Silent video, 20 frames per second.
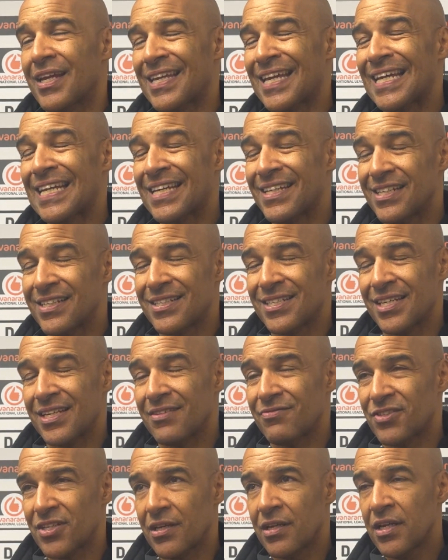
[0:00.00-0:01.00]
kick in the
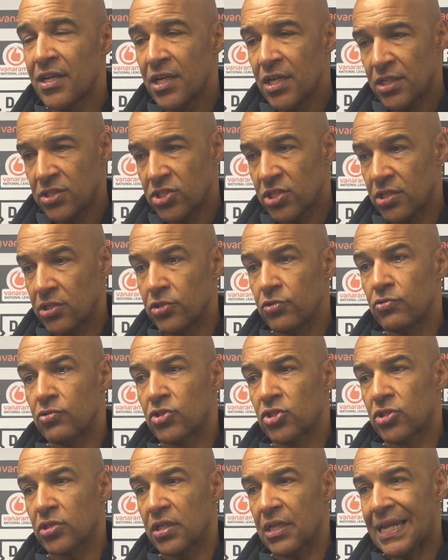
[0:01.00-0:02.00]
teeth to
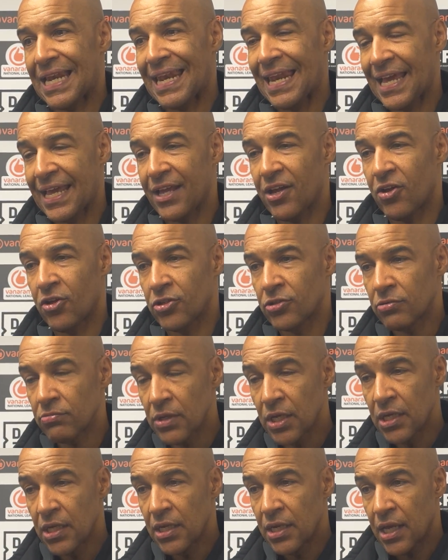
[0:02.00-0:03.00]
lose late on.
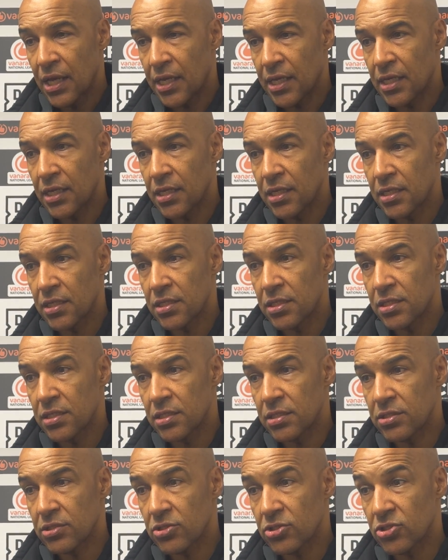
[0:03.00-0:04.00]

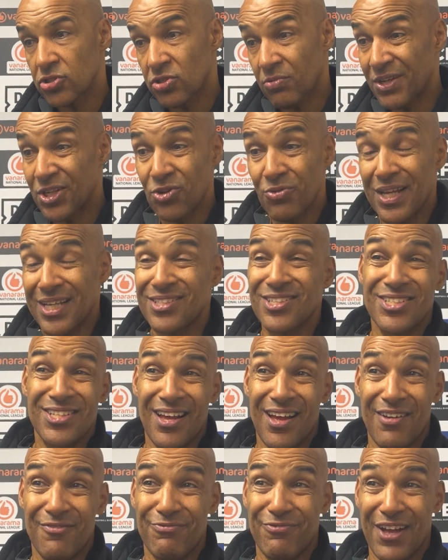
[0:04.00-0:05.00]
So we knew we had to
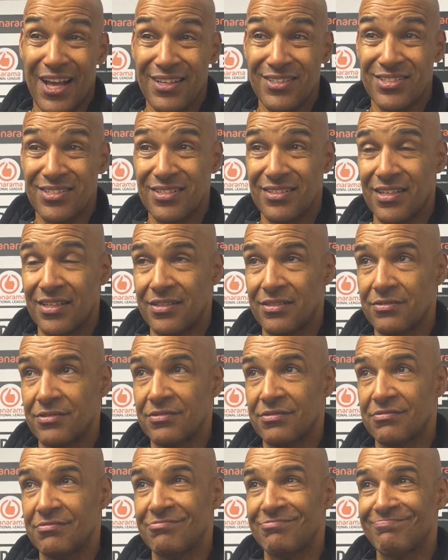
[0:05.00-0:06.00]
start fast
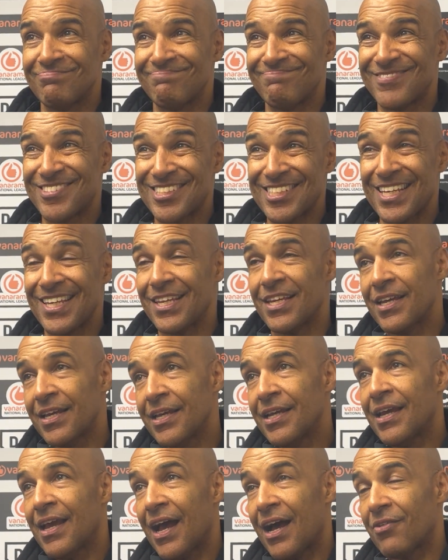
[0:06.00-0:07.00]
and see
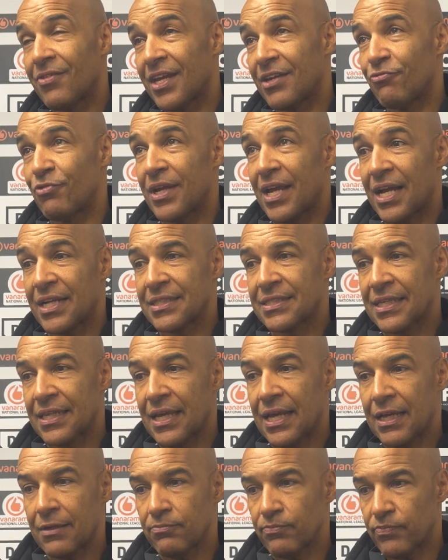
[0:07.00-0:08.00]
how they'd react to
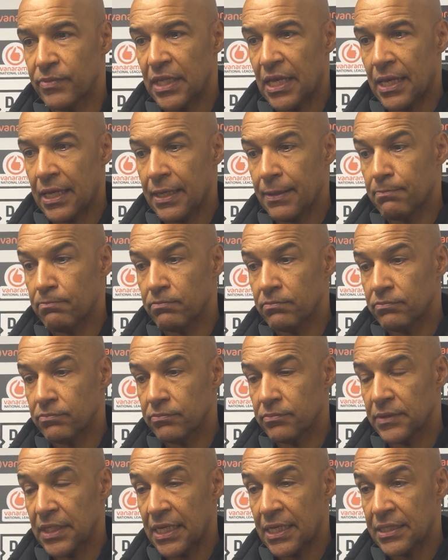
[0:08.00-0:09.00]
that.
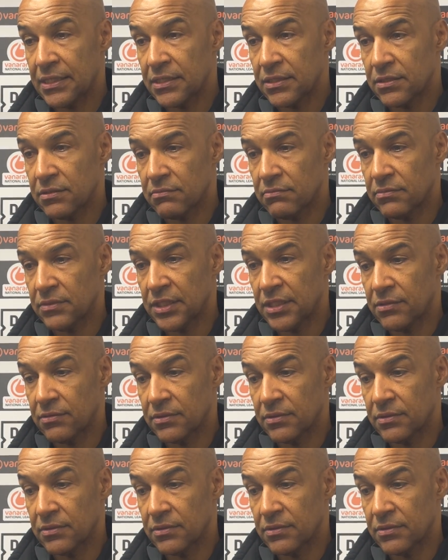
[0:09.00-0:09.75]
And we